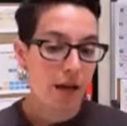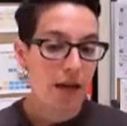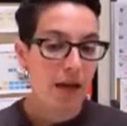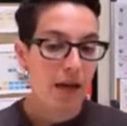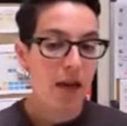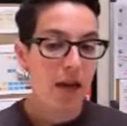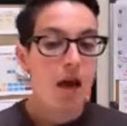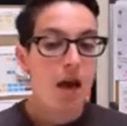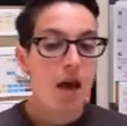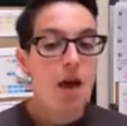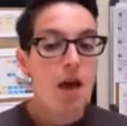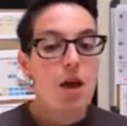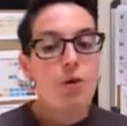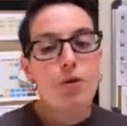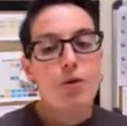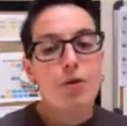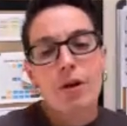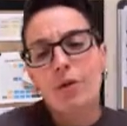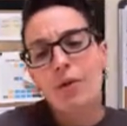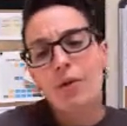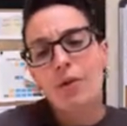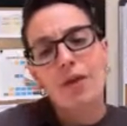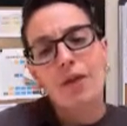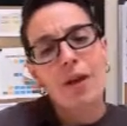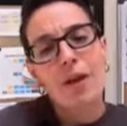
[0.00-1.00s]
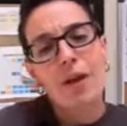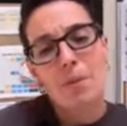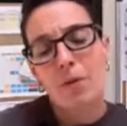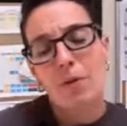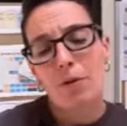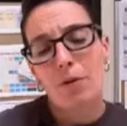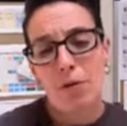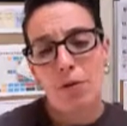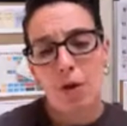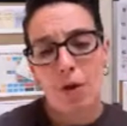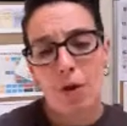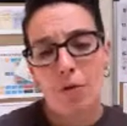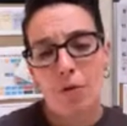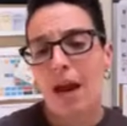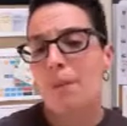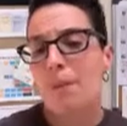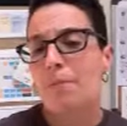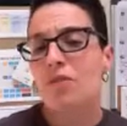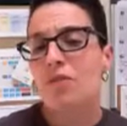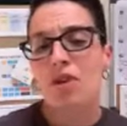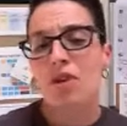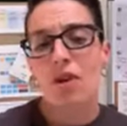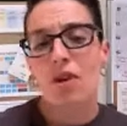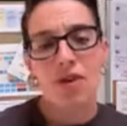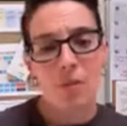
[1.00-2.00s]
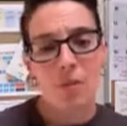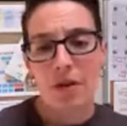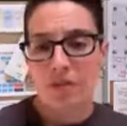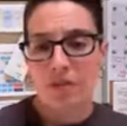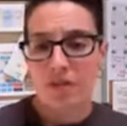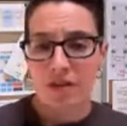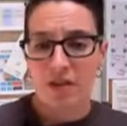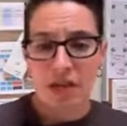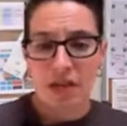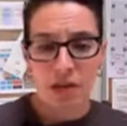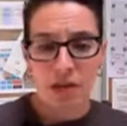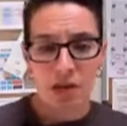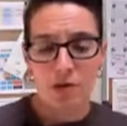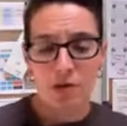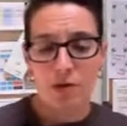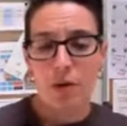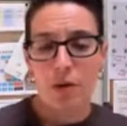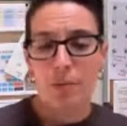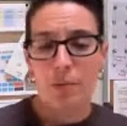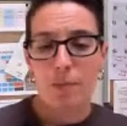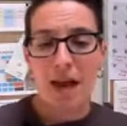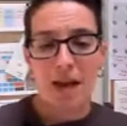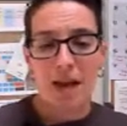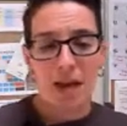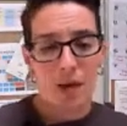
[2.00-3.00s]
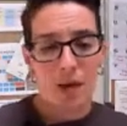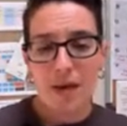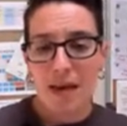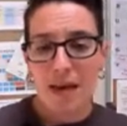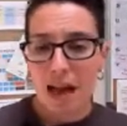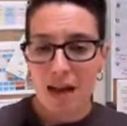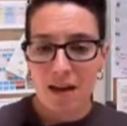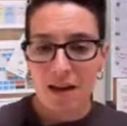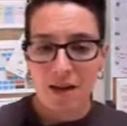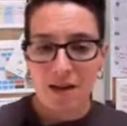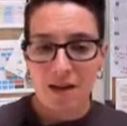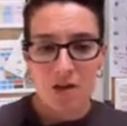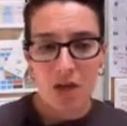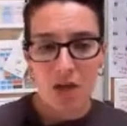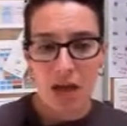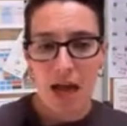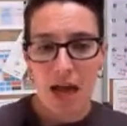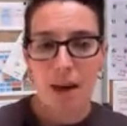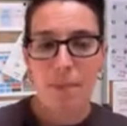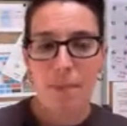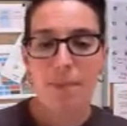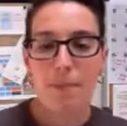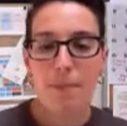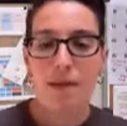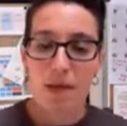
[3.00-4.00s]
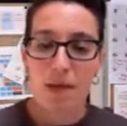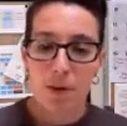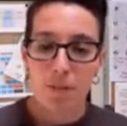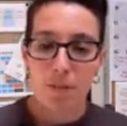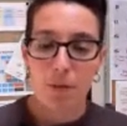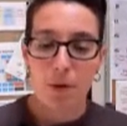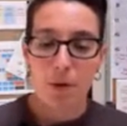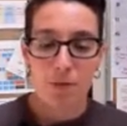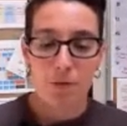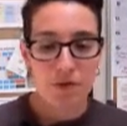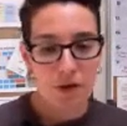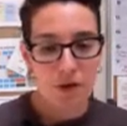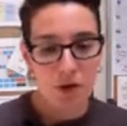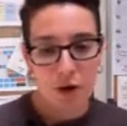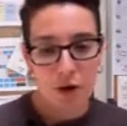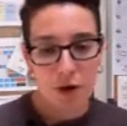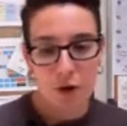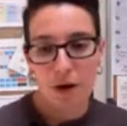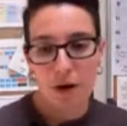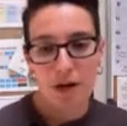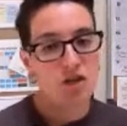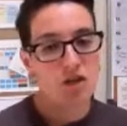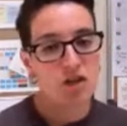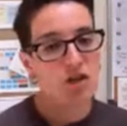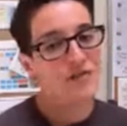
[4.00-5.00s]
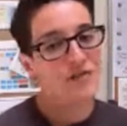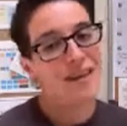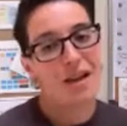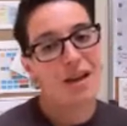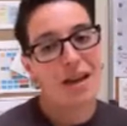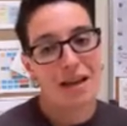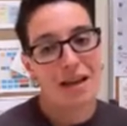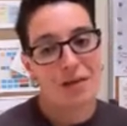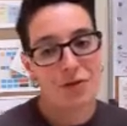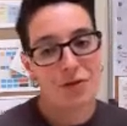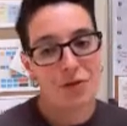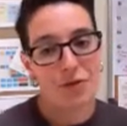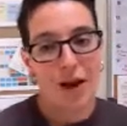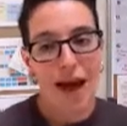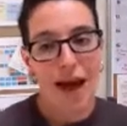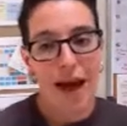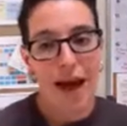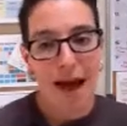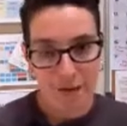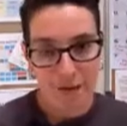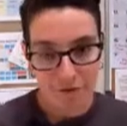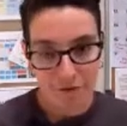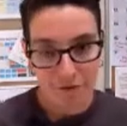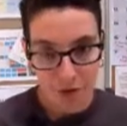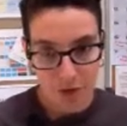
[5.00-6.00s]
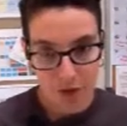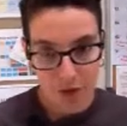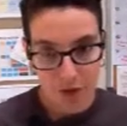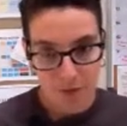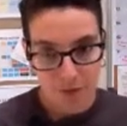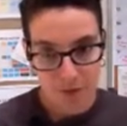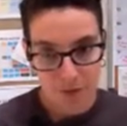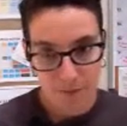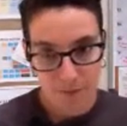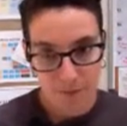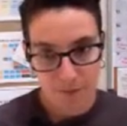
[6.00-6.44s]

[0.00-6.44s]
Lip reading: You can also let people know that I'm starting the presentation, so I'm not going to be on chat, but keep posting your questions and I'll answer afterwards.